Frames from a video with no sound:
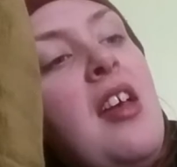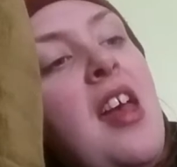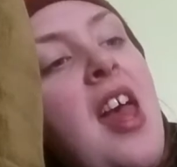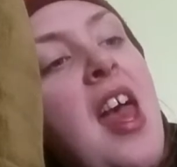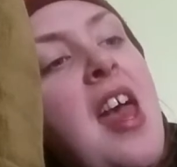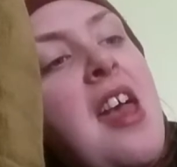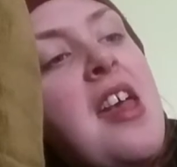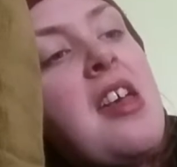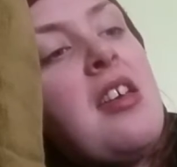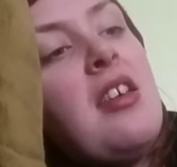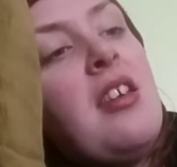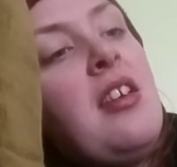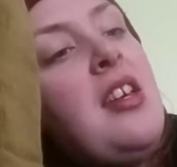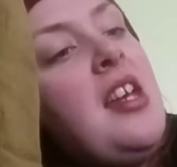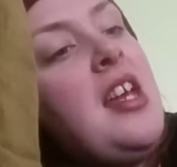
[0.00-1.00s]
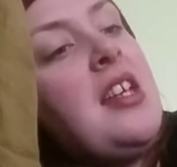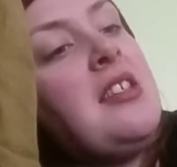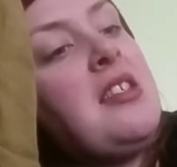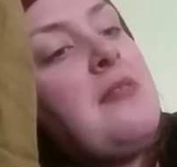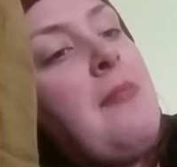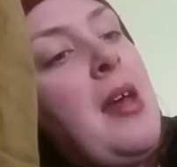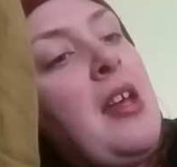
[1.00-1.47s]
"Hey,"
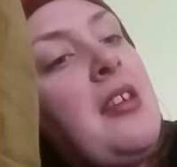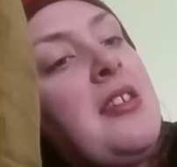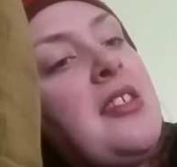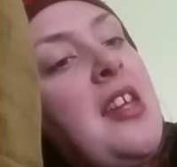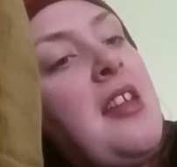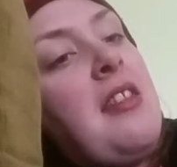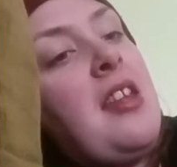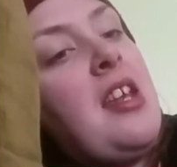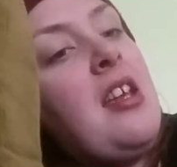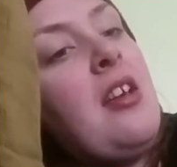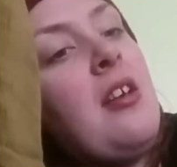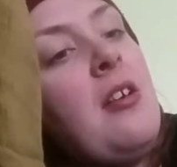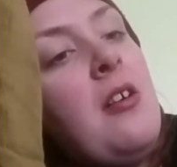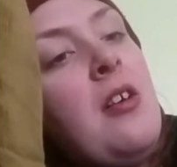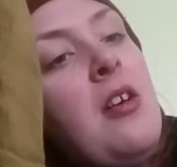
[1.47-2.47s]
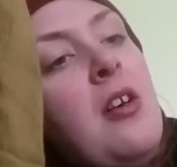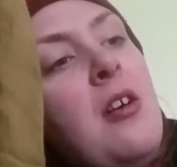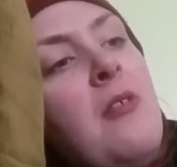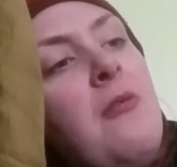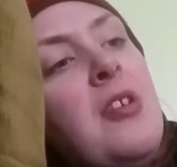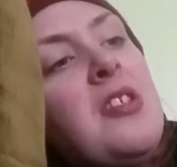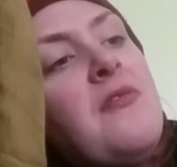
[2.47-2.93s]
hissed Michael suddenly.
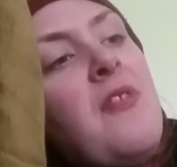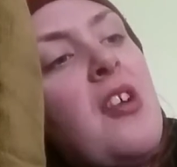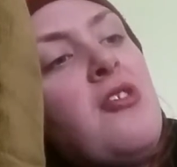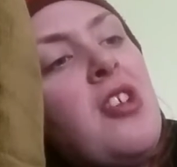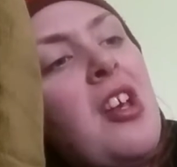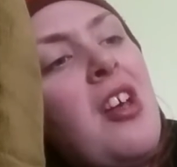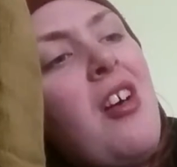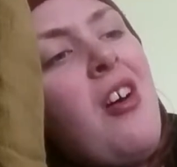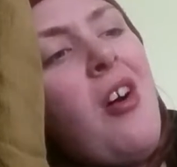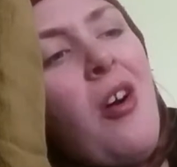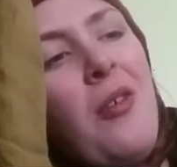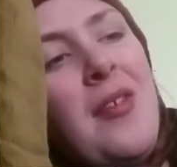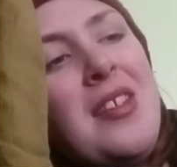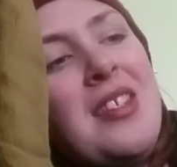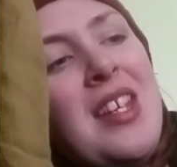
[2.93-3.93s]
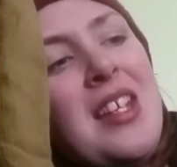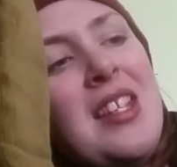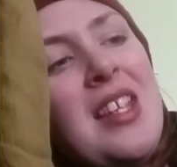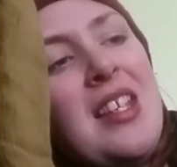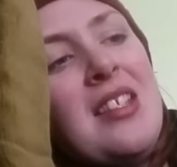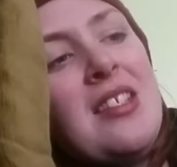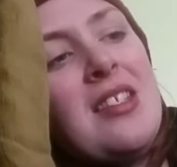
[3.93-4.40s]
"Was Frederick always like
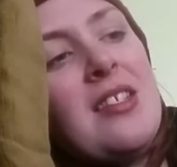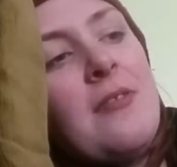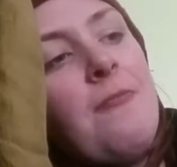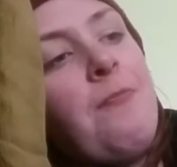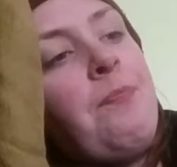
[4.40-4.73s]
this?"